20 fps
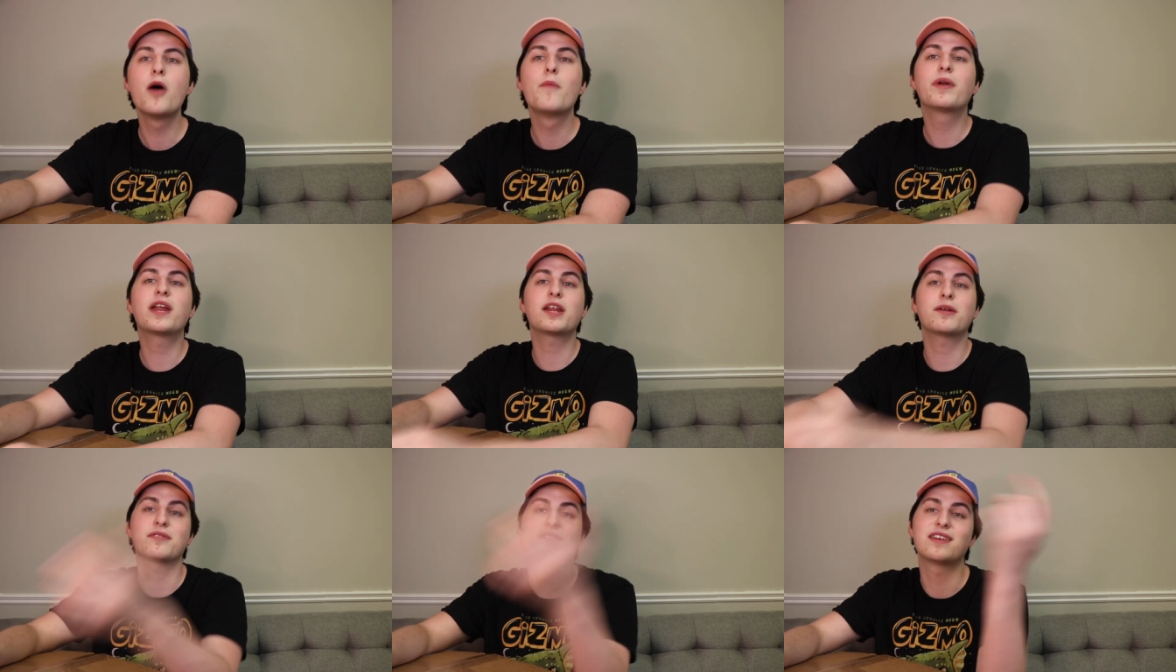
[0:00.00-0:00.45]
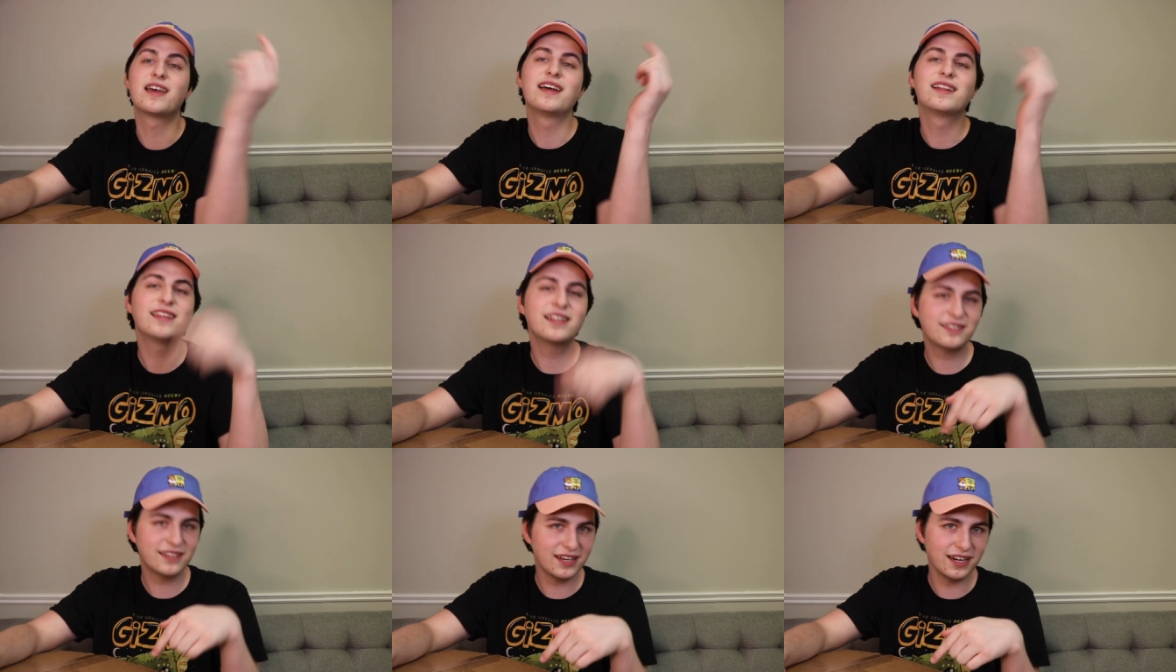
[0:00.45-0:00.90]
But anyways,
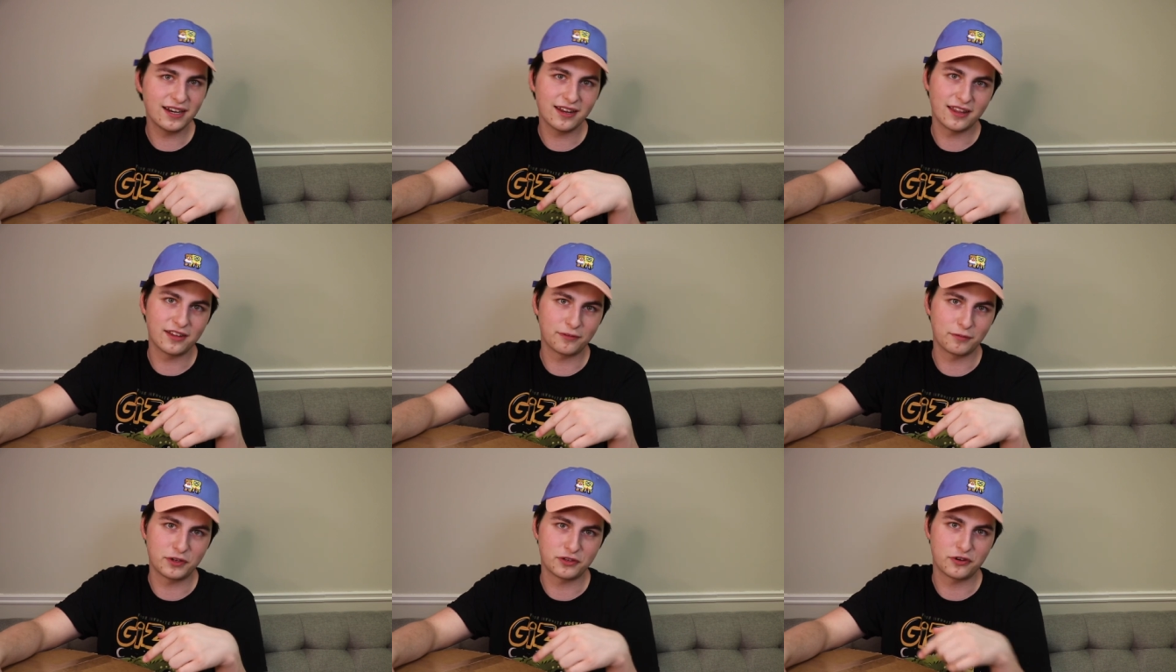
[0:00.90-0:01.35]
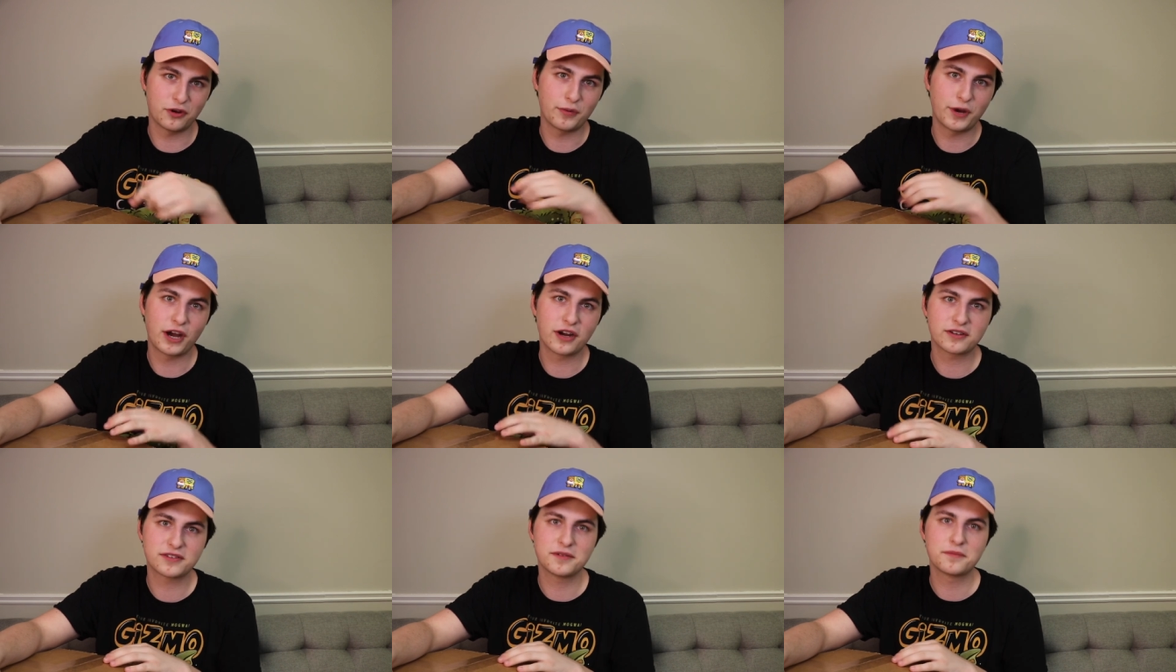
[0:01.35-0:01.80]
let's get into this mystery
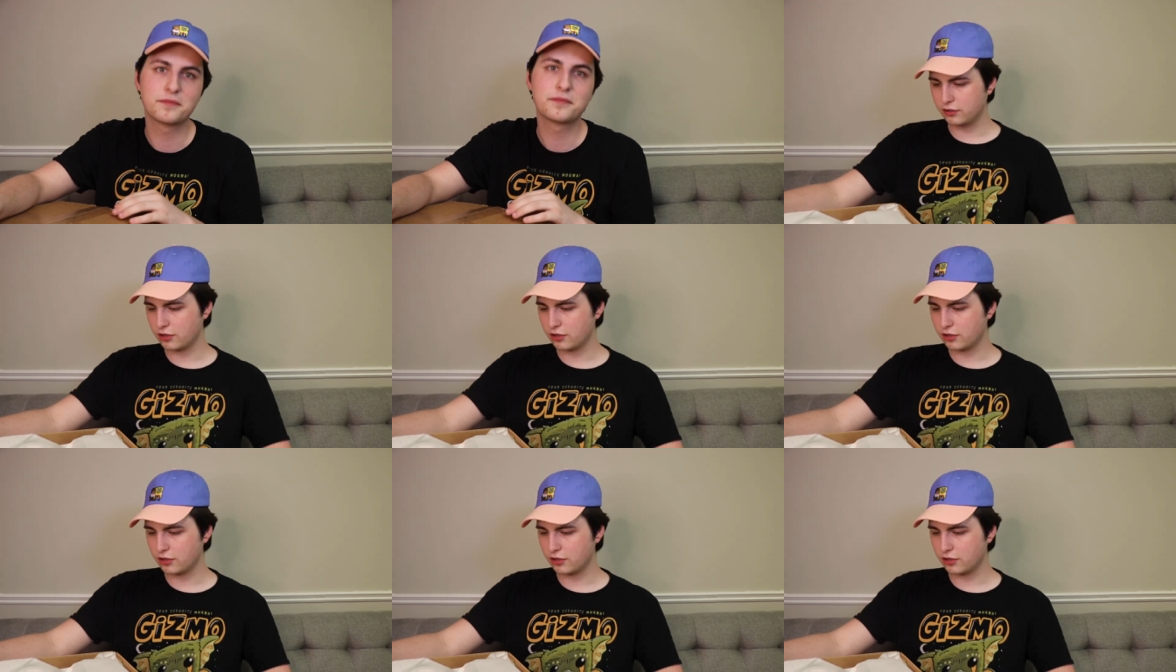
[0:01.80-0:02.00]
box.